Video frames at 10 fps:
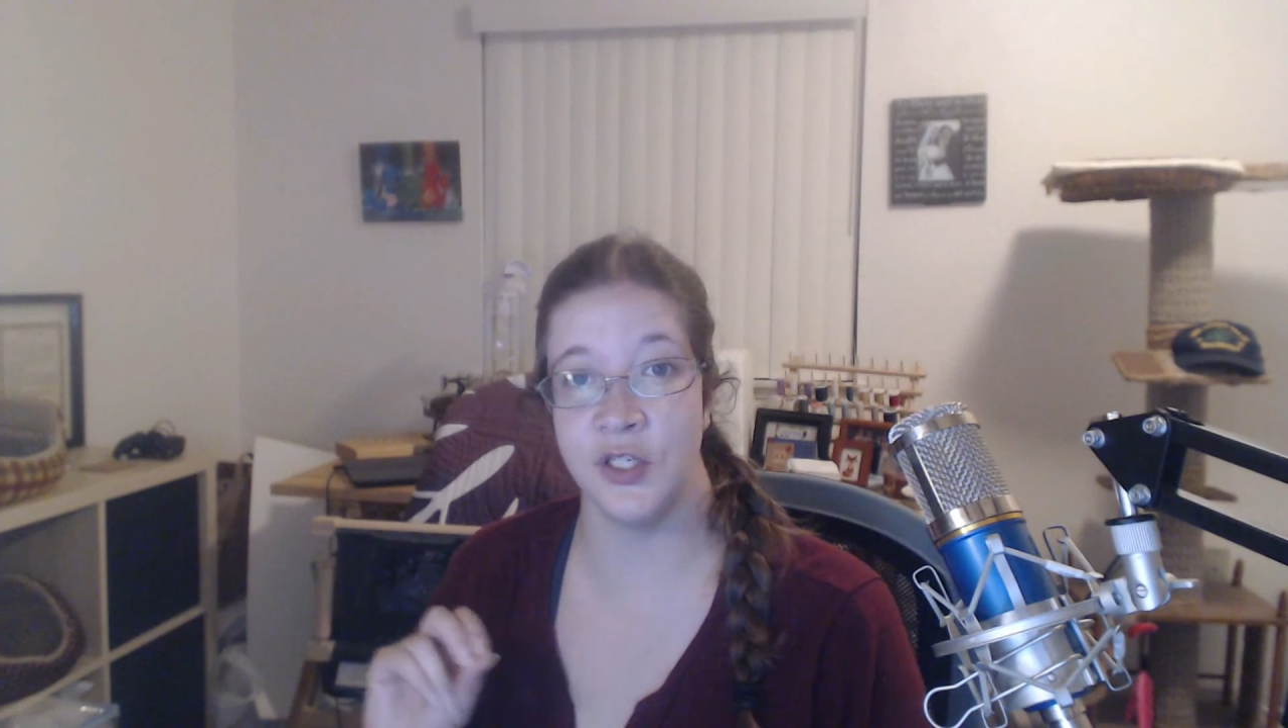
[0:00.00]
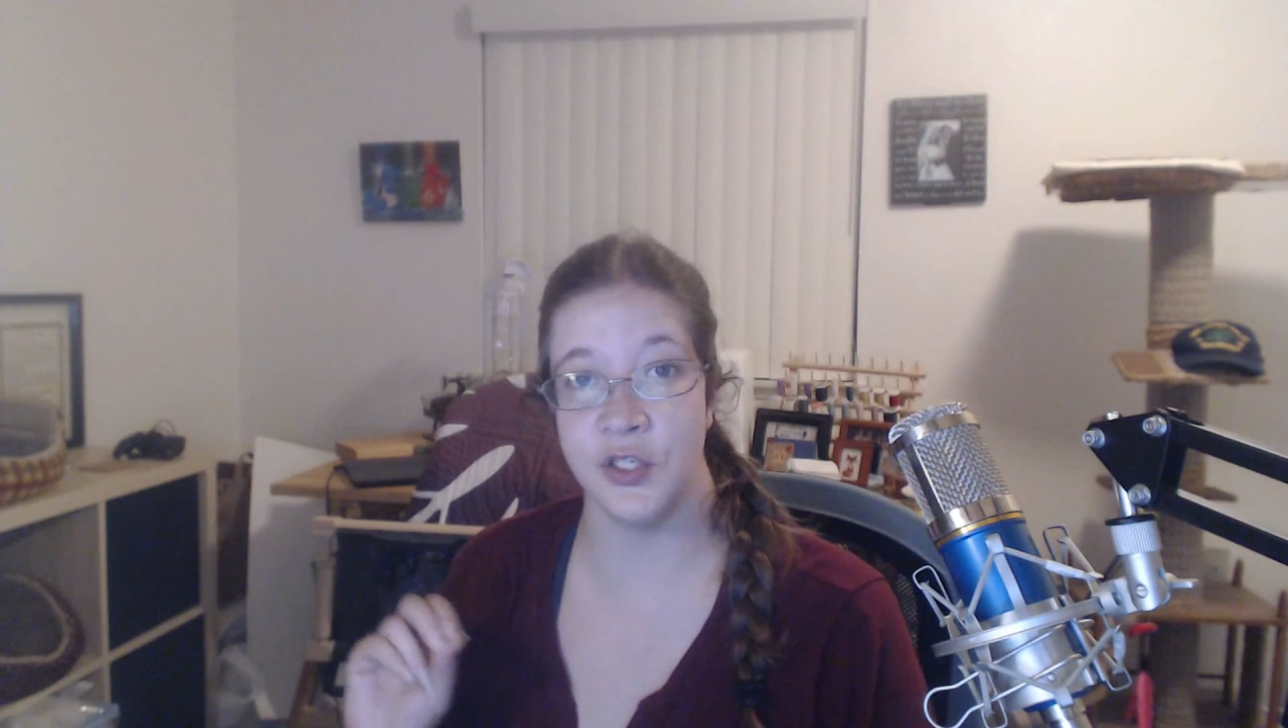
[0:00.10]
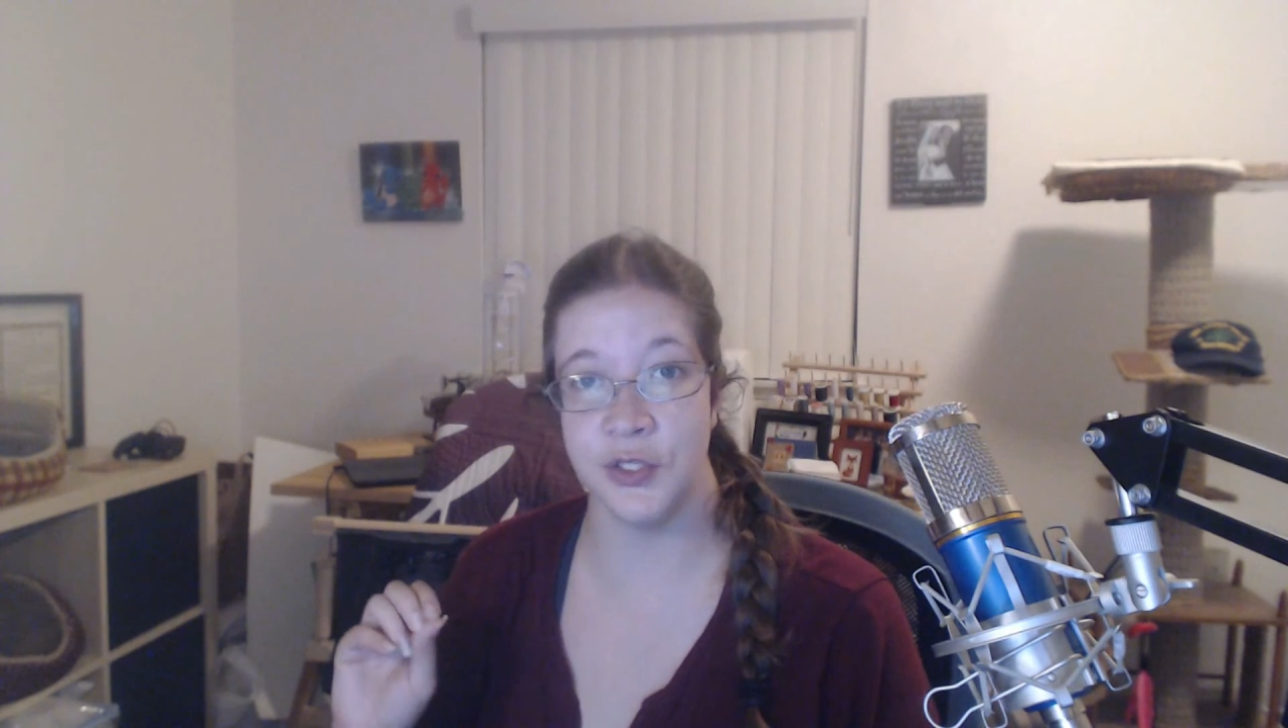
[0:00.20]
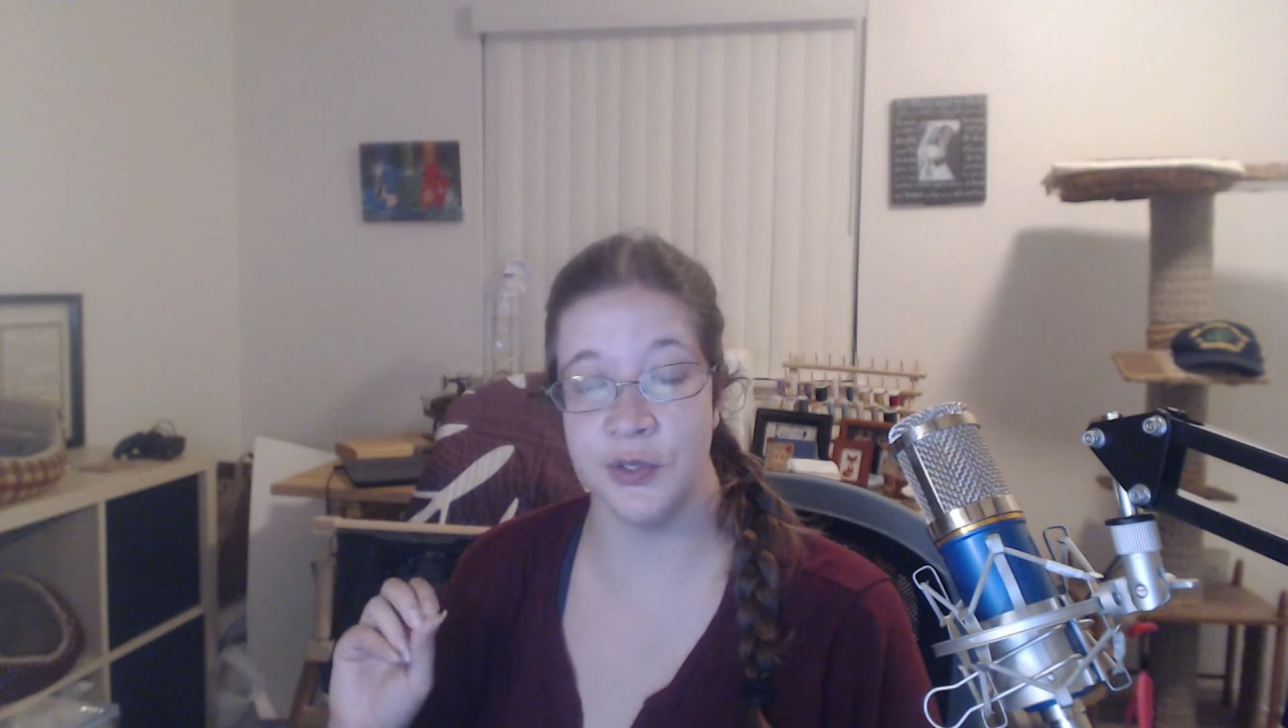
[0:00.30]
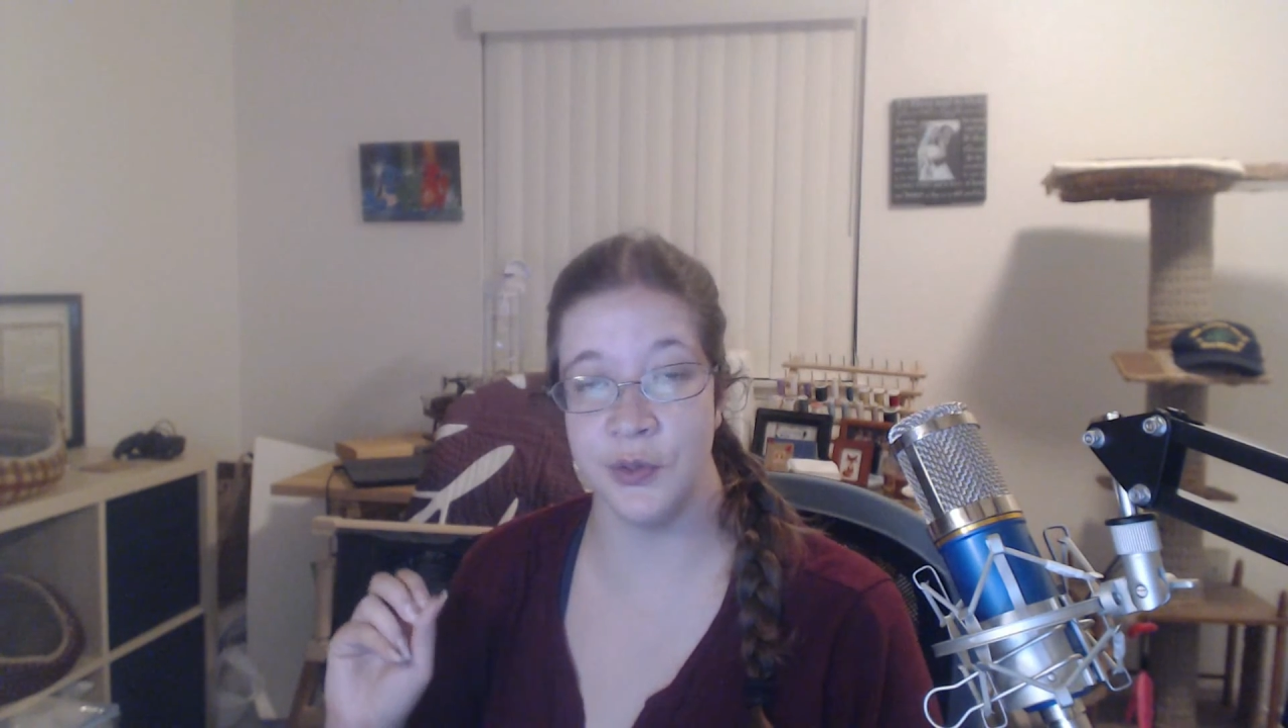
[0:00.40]

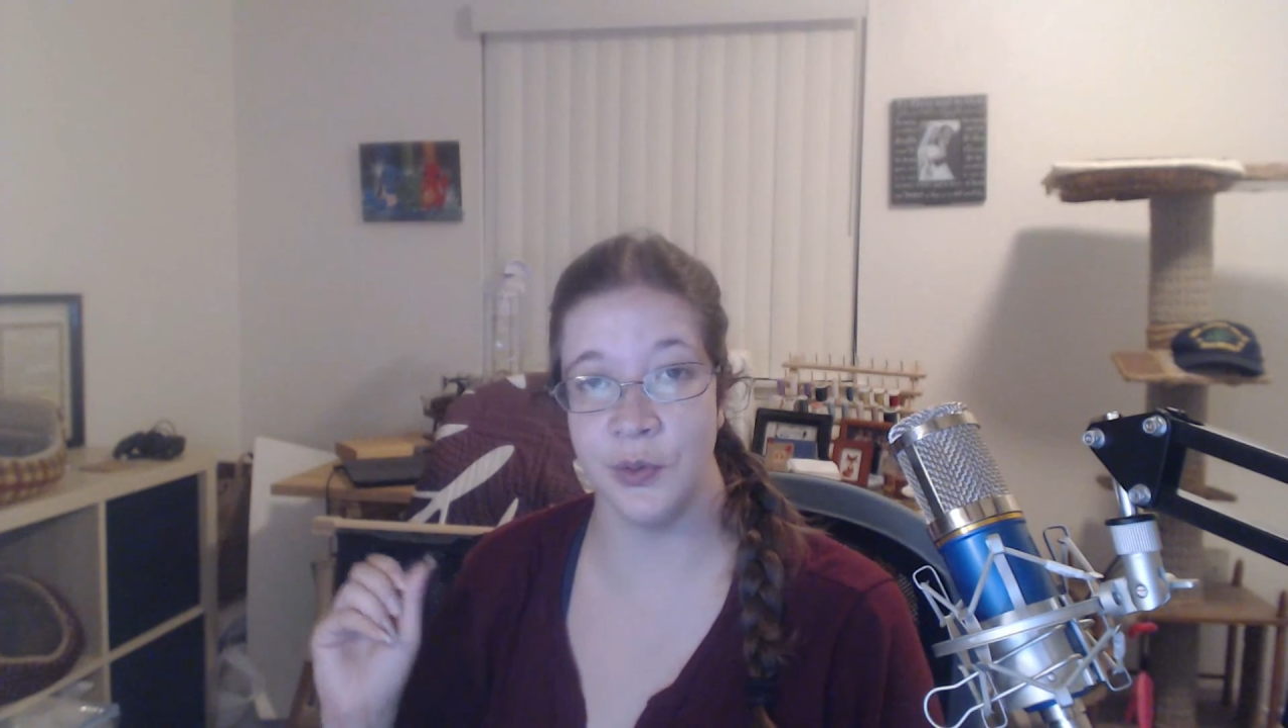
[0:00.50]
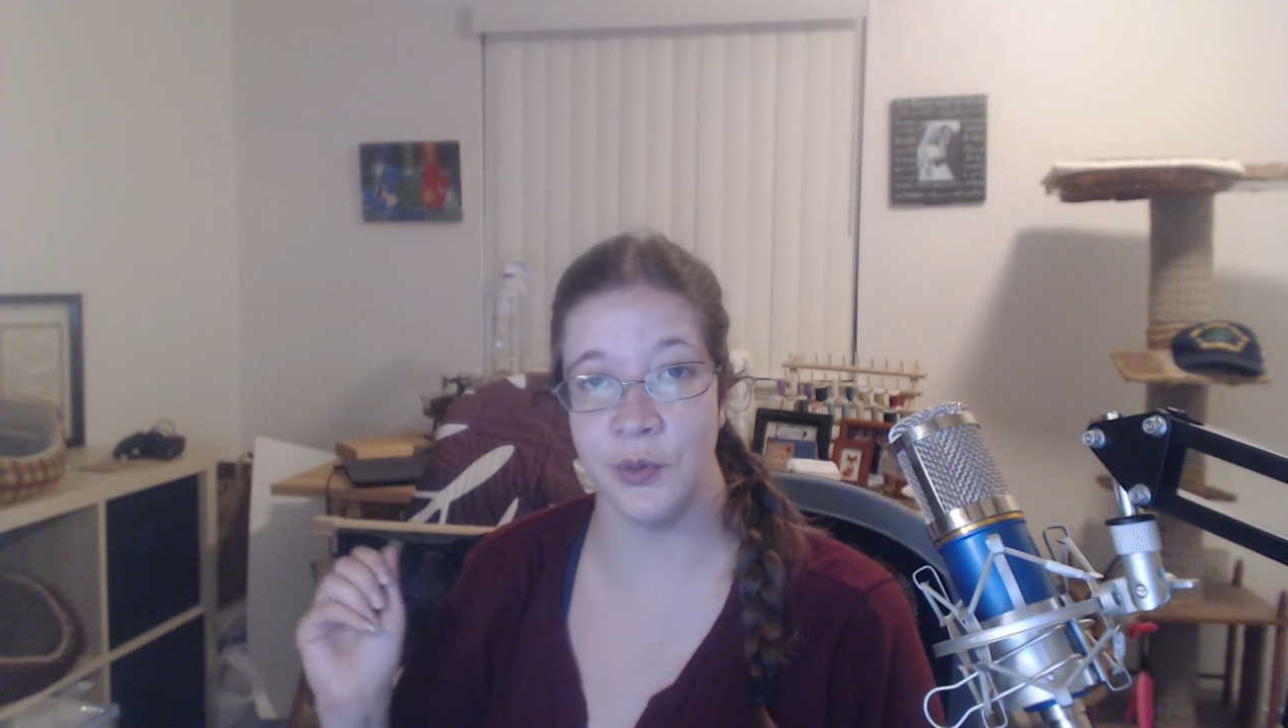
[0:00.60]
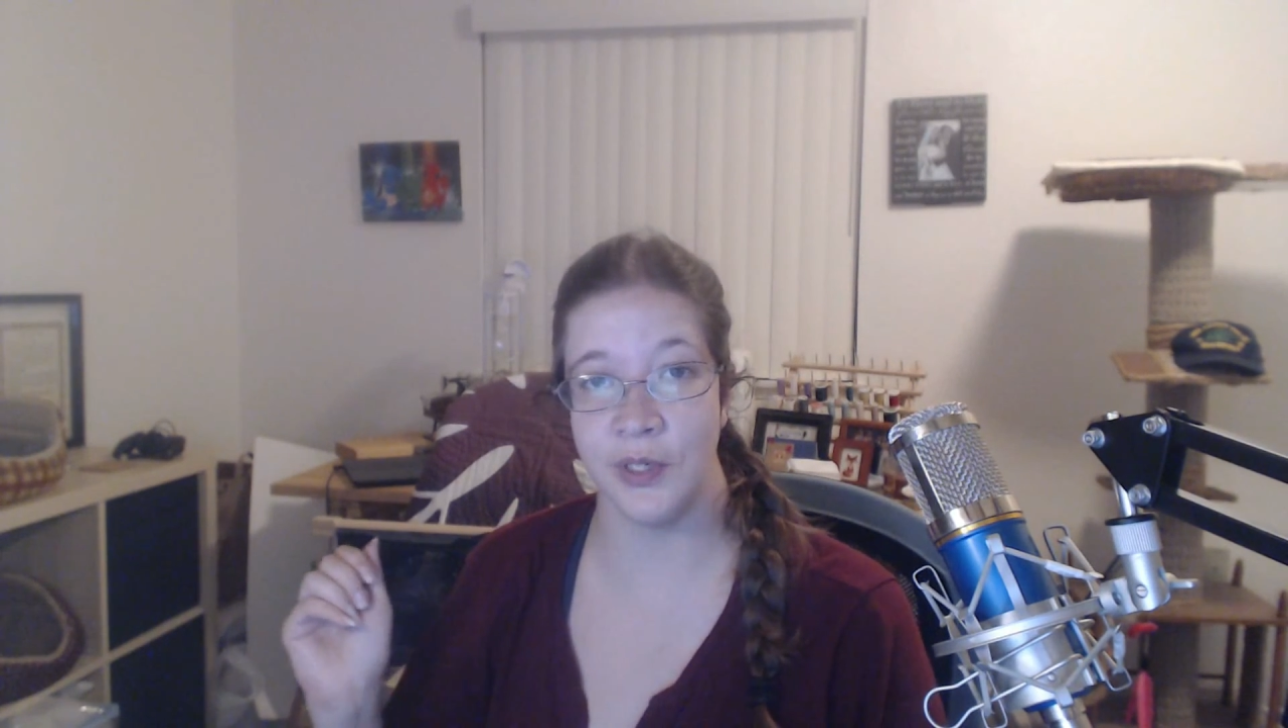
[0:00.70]
do